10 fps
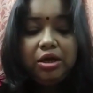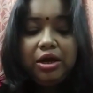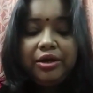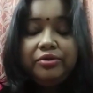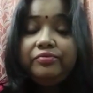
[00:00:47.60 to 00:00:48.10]

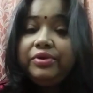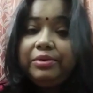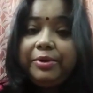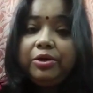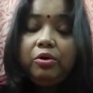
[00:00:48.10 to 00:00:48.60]
I will
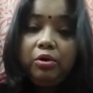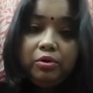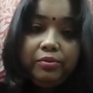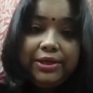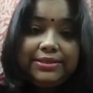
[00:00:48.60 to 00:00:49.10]
be
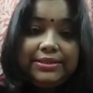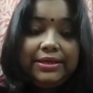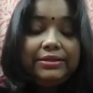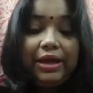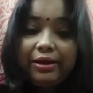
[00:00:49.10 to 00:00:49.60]
always
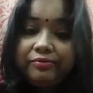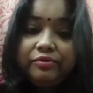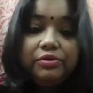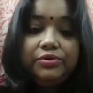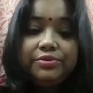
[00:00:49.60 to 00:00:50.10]

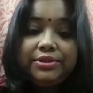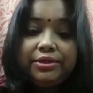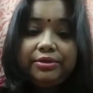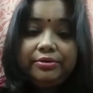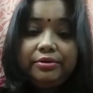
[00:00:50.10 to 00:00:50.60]
thankful to
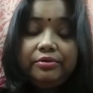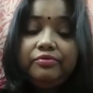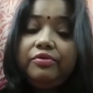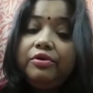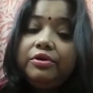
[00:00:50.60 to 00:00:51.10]
sir
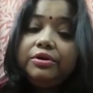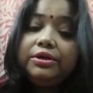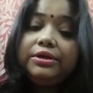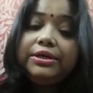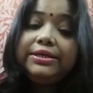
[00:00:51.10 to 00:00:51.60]
for
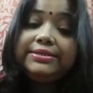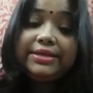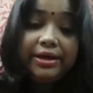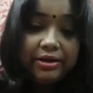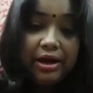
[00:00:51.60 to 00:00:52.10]
his
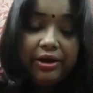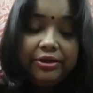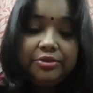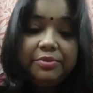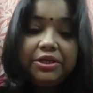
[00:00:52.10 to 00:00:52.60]

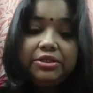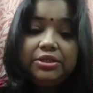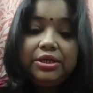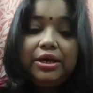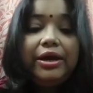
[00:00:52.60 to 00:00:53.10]
encouragement
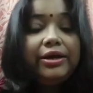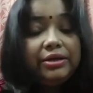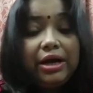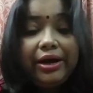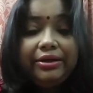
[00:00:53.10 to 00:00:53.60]

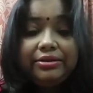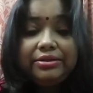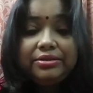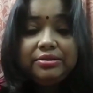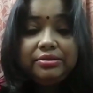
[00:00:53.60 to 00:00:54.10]
and
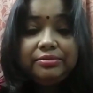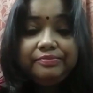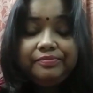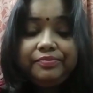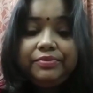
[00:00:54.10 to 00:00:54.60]
guidance
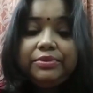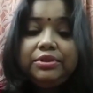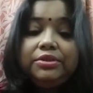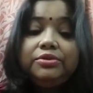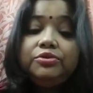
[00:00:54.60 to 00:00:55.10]

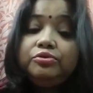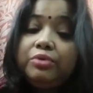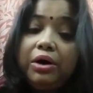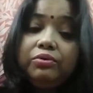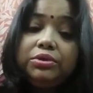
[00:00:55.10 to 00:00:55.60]

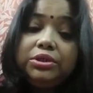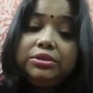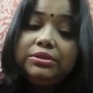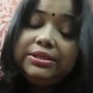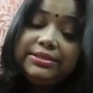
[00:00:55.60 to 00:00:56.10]
throughout
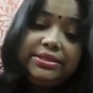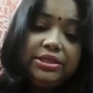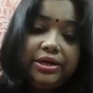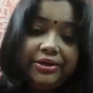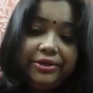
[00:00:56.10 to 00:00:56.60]
this
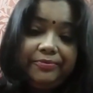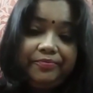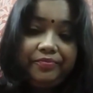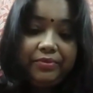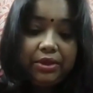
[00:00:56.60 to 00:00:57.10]
journey.
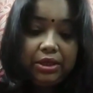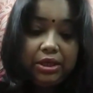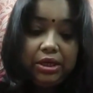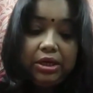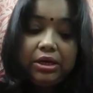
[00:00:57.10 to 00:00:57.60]

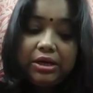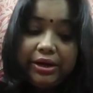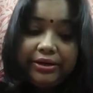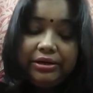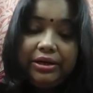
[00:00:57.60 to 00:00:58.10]

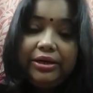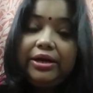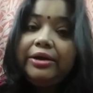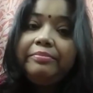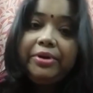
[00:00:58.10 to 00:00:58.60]
Currently,
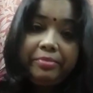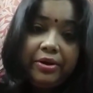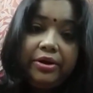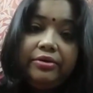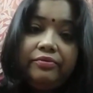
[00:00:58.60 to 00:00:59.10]
I am
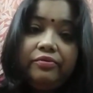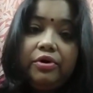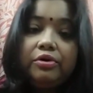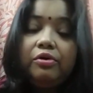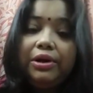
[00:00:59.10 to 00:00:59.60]
preparing
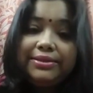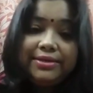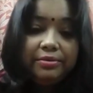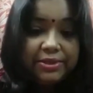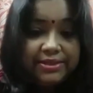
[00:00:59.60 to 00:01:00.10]
for college
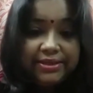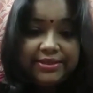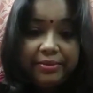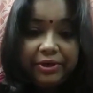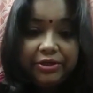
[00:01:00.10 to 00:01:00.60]
service
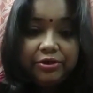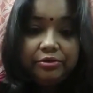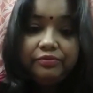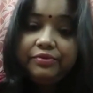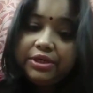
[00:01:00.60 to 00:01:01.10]
examination
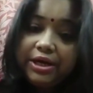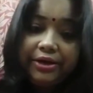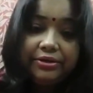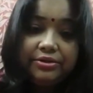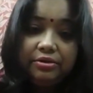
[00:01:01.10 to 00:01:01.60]
with the
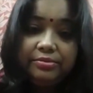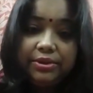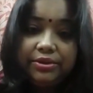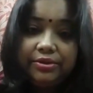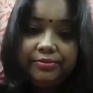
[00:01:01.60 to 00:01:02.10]
guidance of sir.